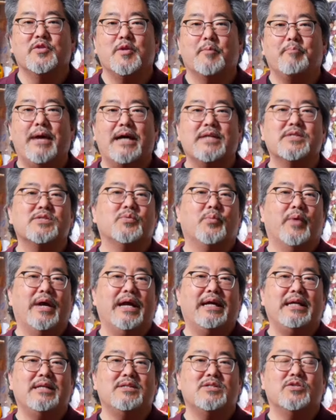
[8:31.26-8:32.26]
the best
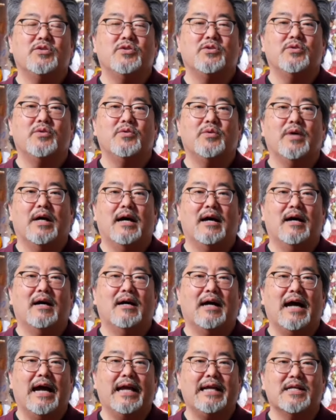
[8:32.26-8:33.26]
way to,
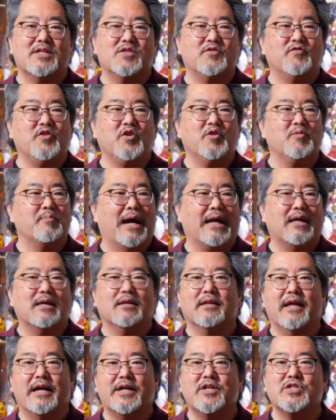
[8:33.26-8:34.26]
uh, I guess, view my
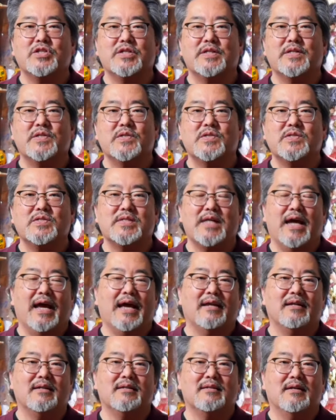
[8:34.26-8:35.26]
collections
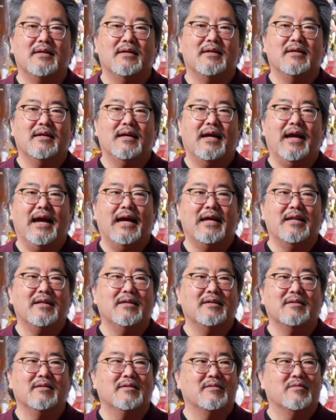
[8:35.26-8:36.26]
and
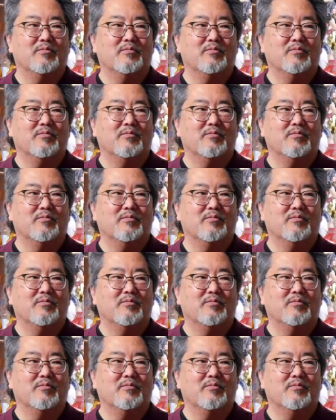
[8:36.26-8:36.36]
and